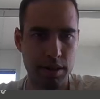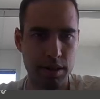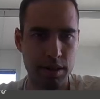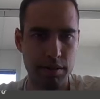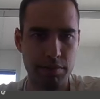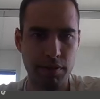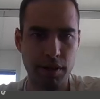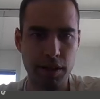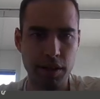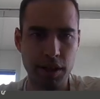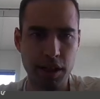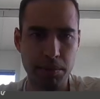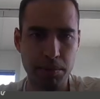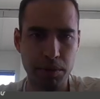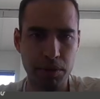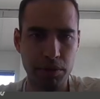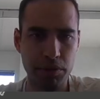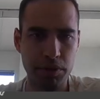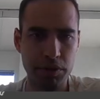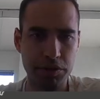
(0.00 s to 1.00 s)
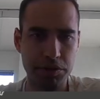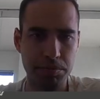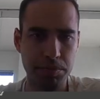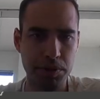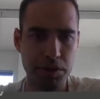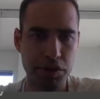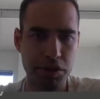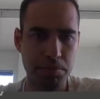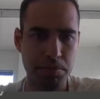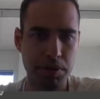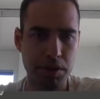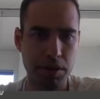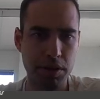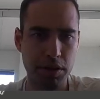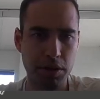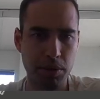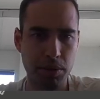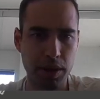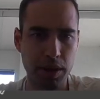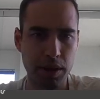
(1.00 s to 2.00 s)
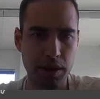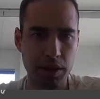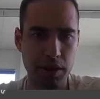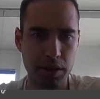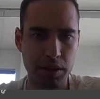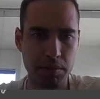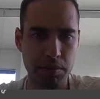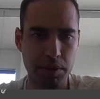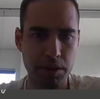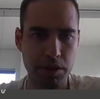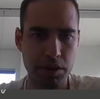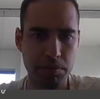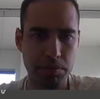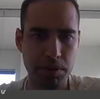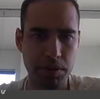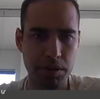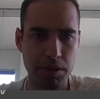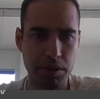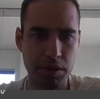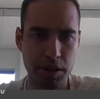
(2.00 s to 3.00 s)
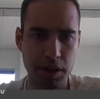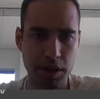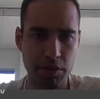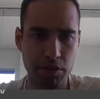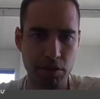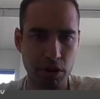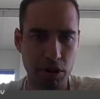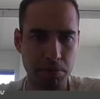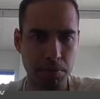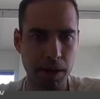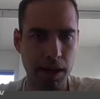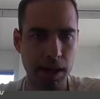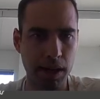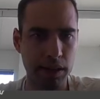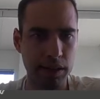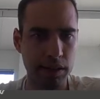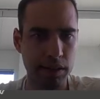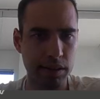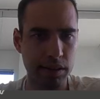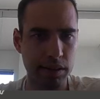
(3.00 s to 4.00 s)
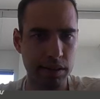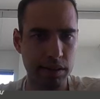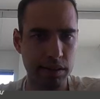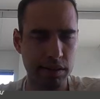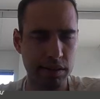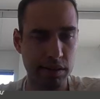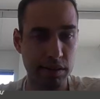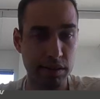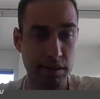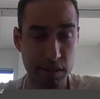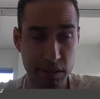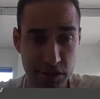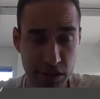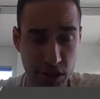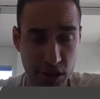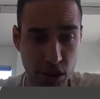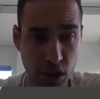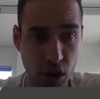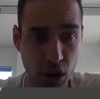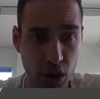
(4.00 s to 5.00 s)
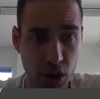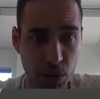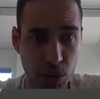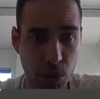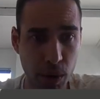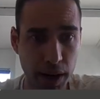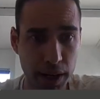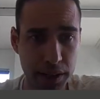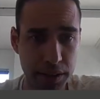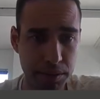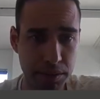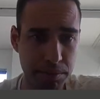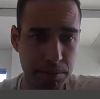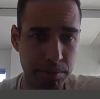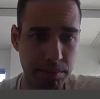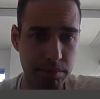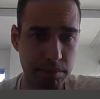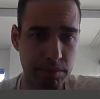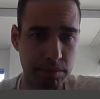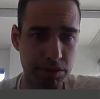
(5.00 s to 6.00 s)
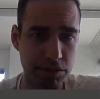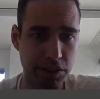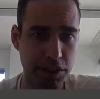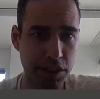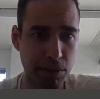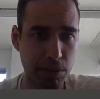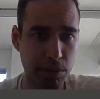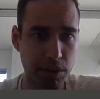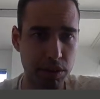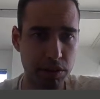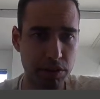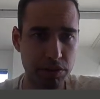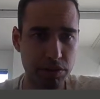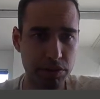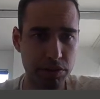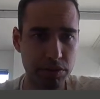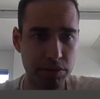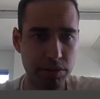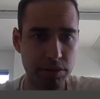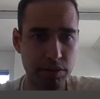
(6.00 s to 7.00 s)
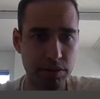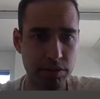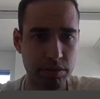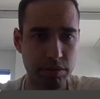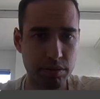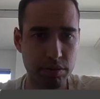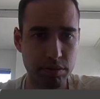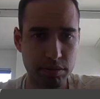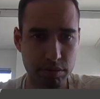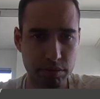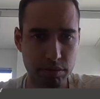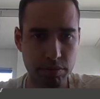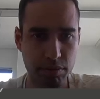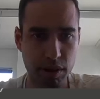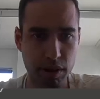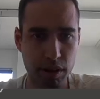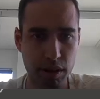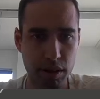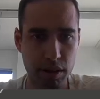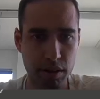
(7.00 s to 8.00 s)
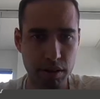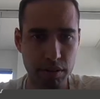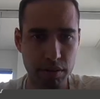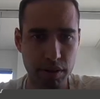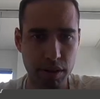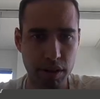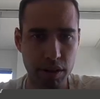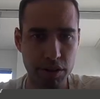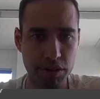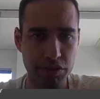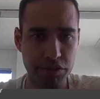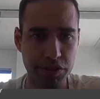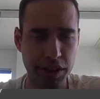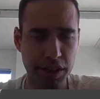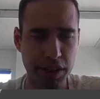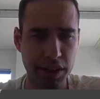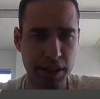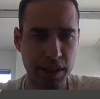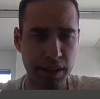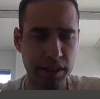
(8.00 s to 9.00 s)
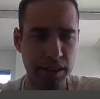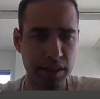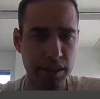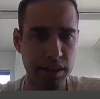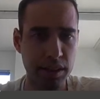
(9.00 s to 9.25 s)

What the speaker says: The funky move is bishop here, queen here, bishop here, then rook back. It's a long winded sequence. Fair to say that.